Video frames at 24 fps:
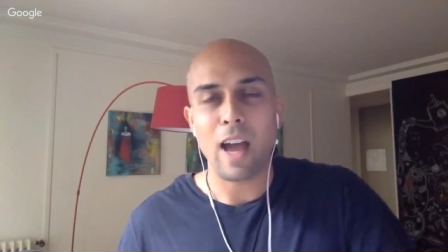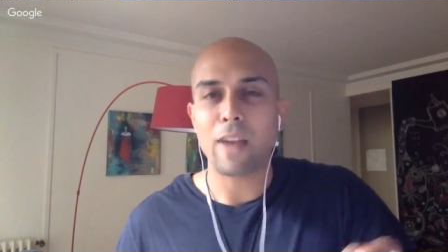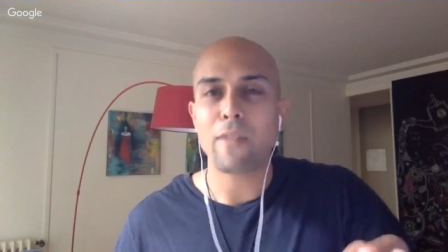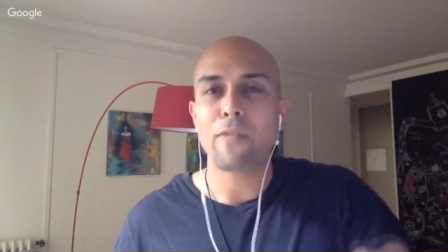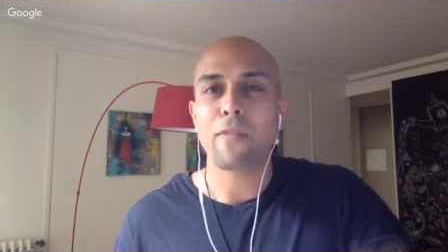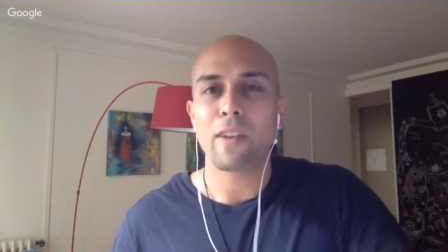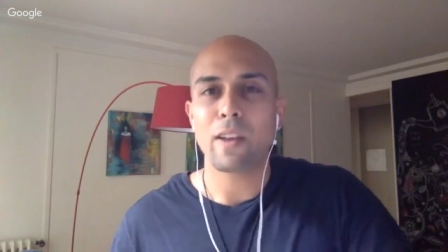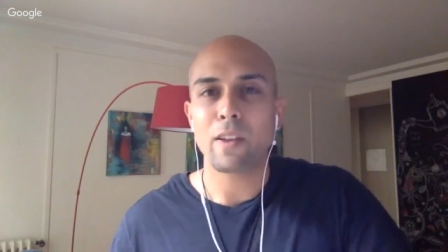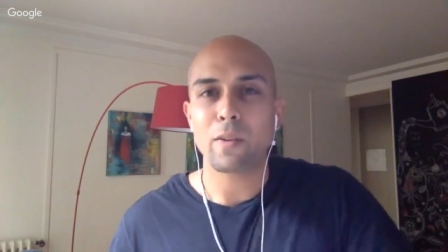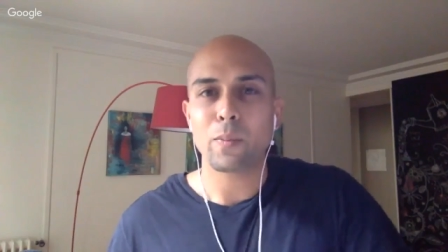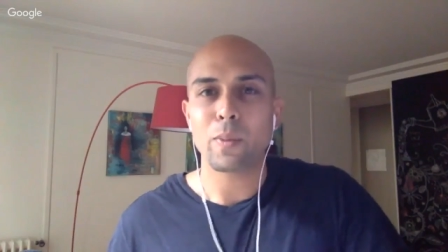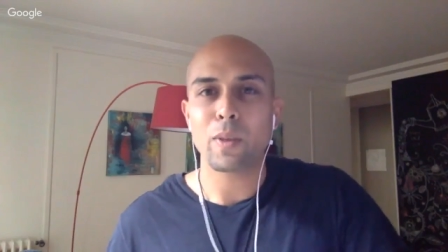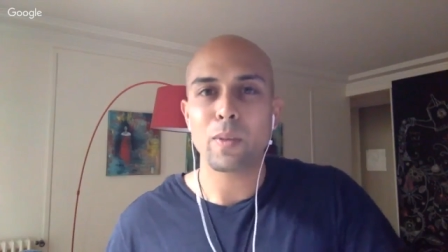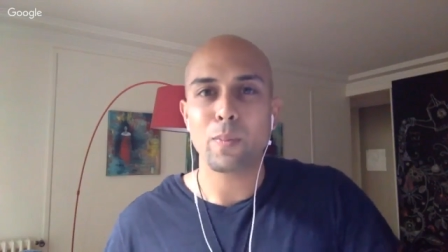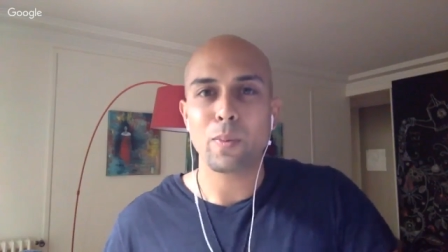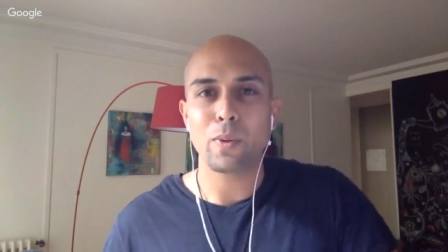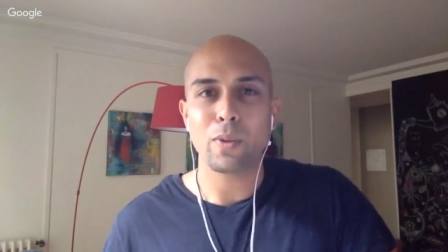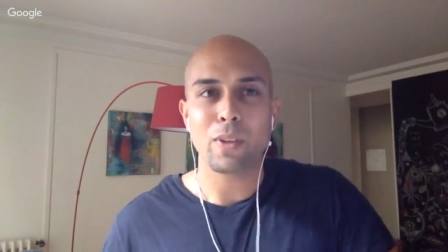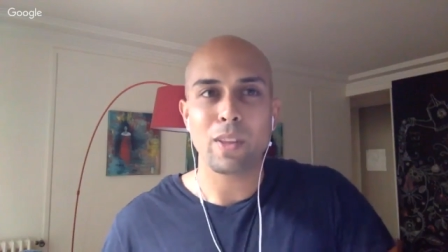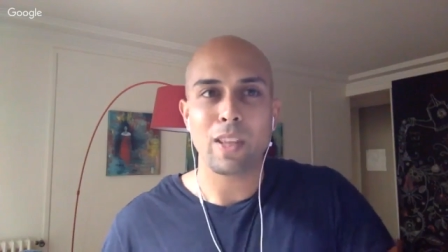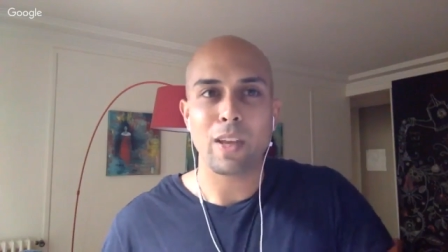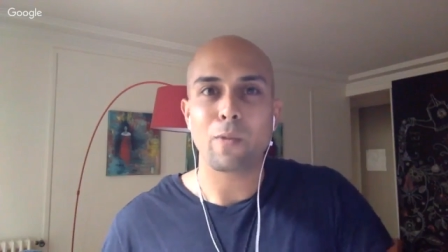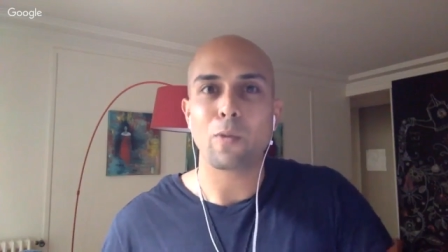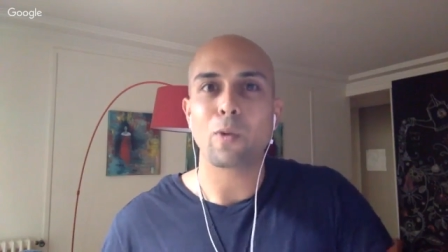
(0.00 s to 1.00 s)
I found
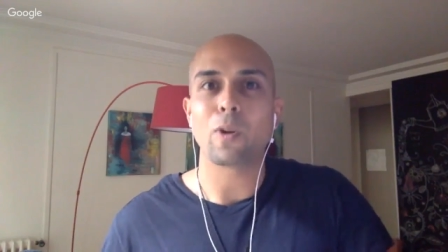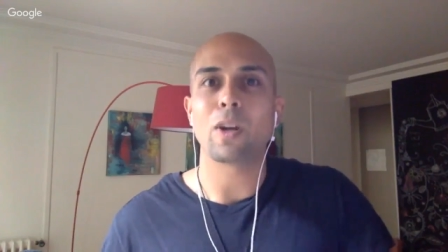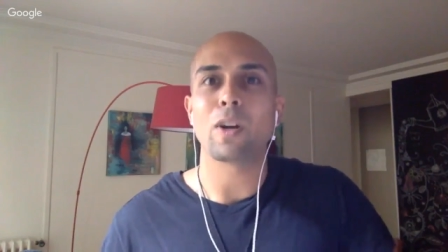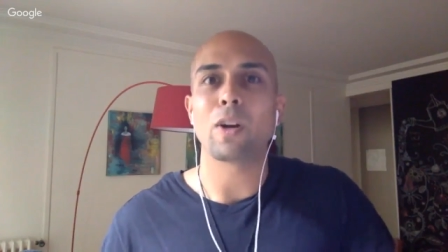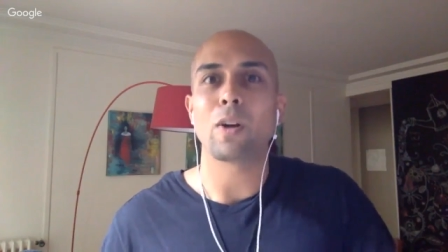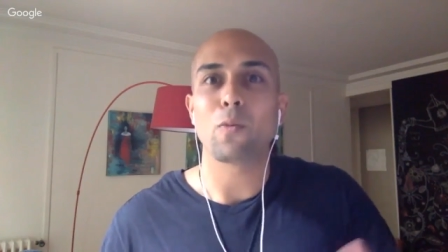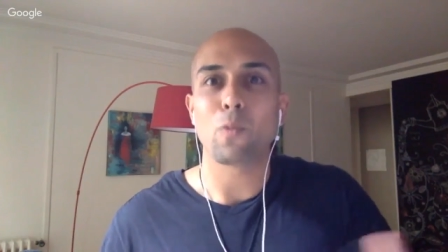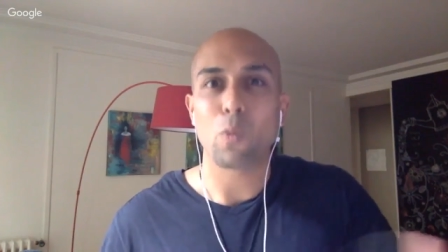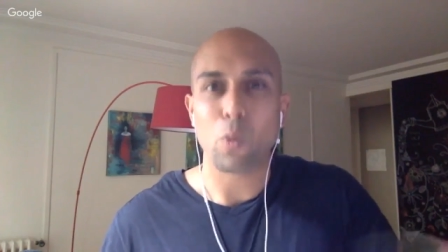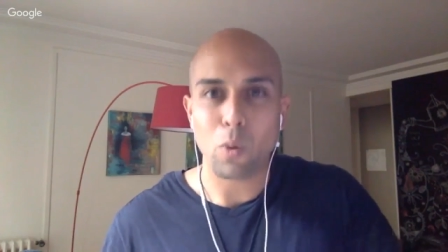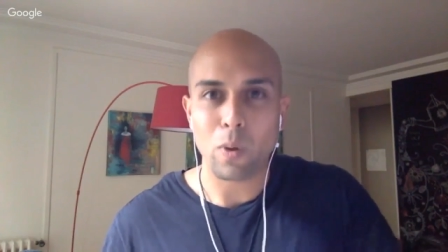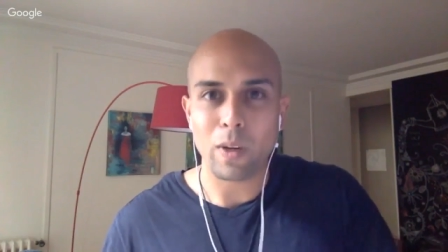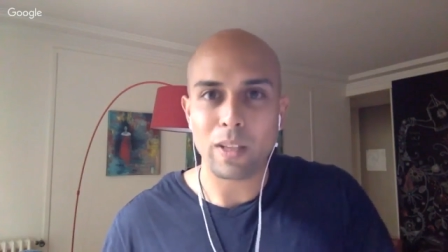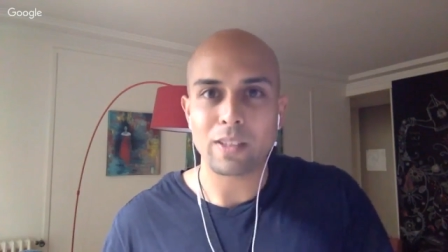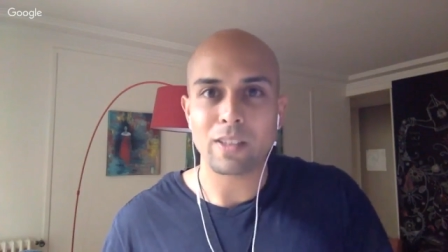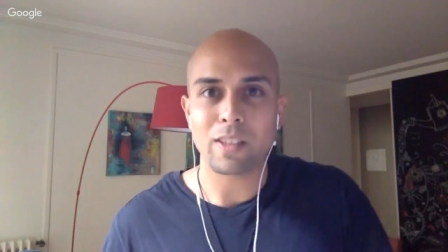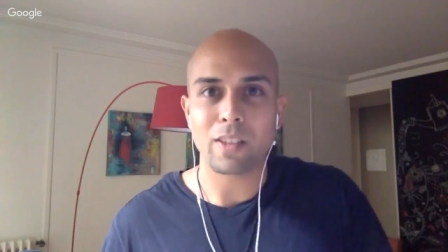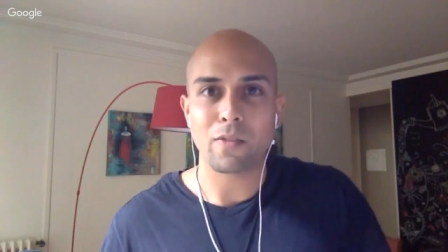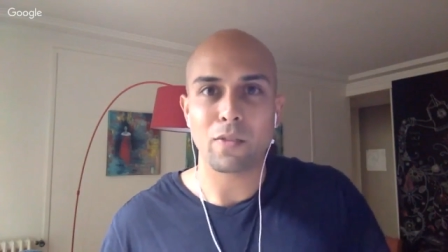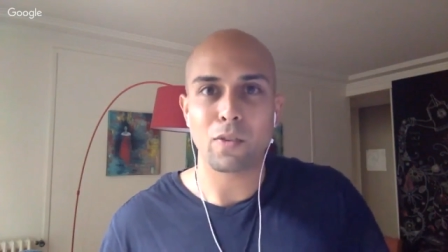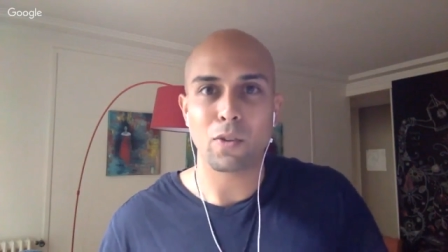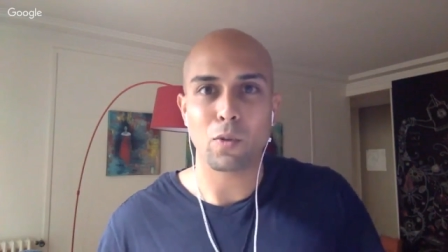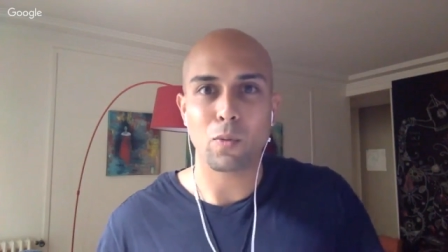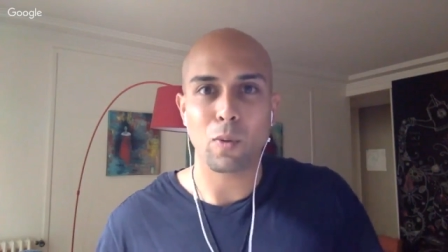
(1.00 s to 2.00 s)
people that were
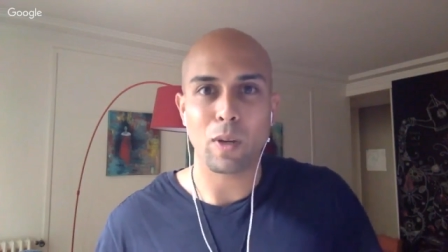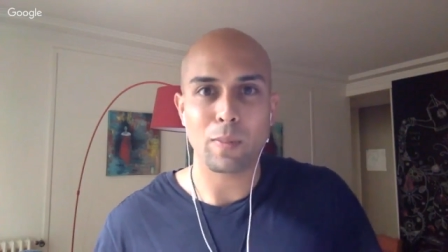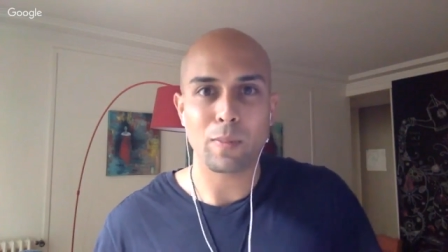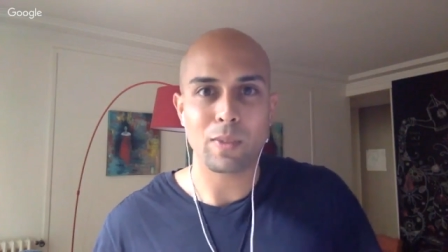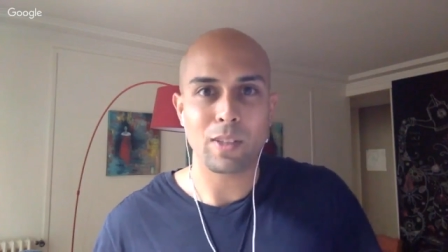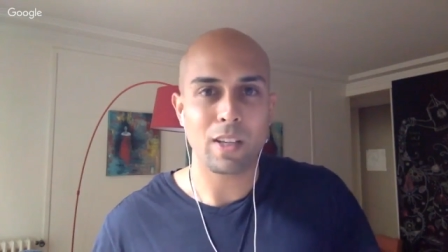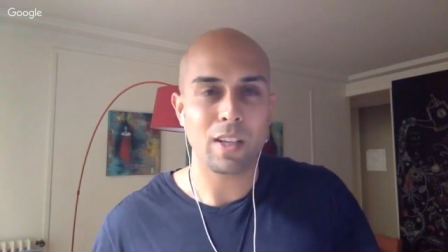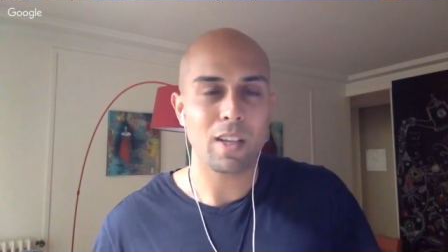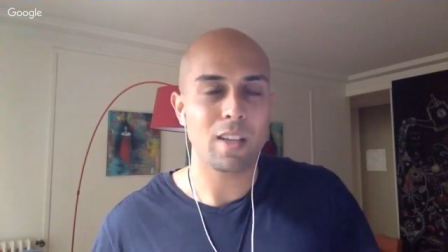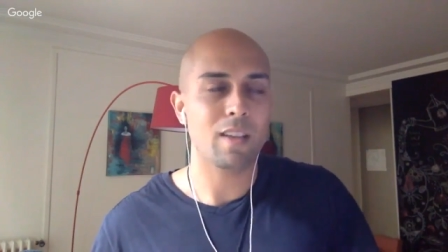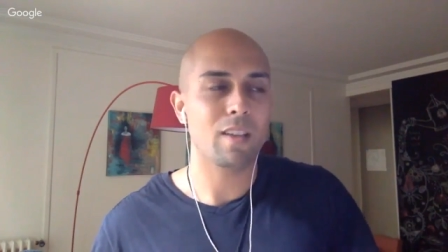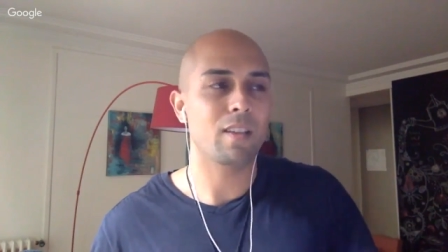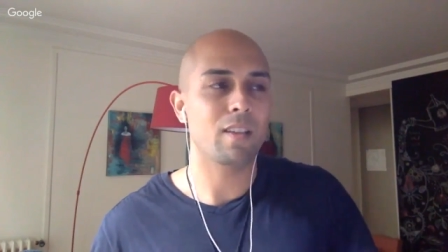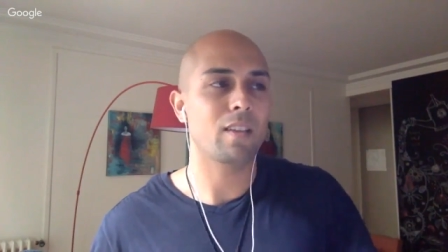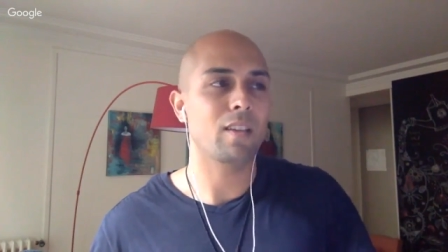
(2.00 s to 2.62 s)
requesting for a website.